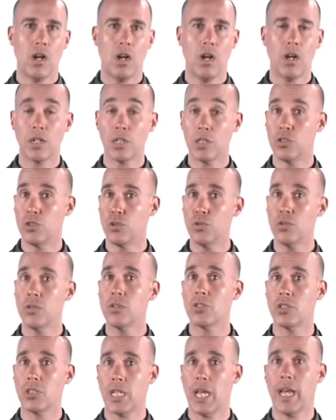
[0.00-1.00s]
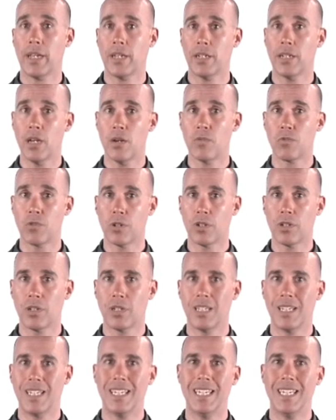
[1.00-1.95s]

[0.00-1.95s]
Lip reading: On a dual stack network,